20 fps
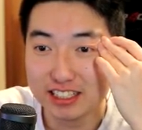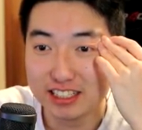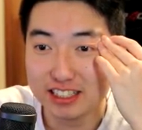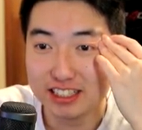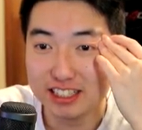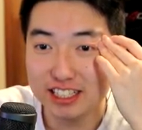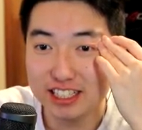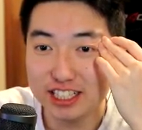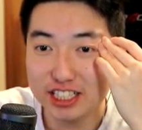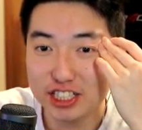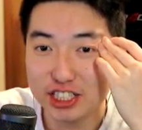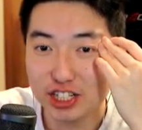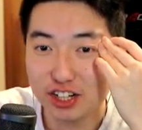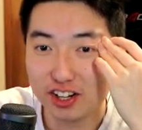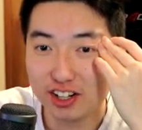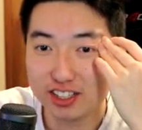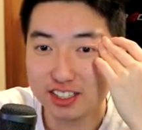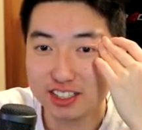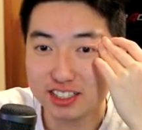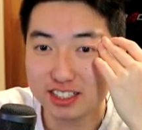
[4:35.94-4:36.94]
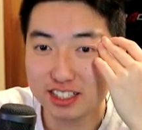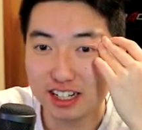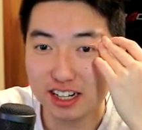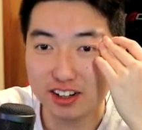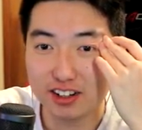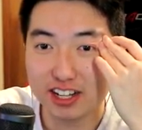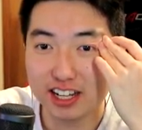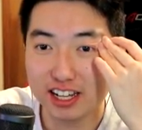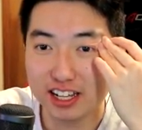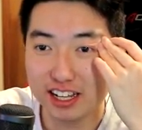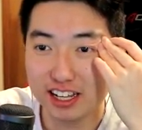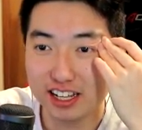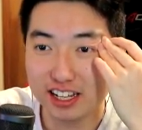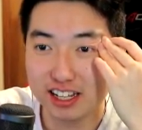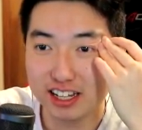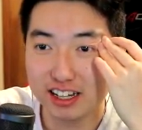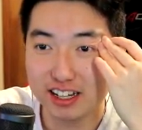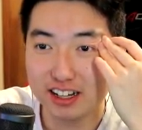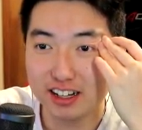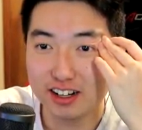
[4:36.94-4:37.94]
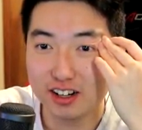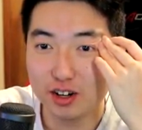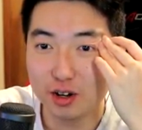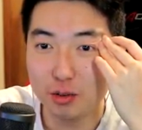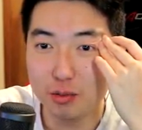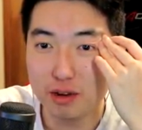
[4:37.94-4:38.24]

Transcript: These sharks, are, okay. Oh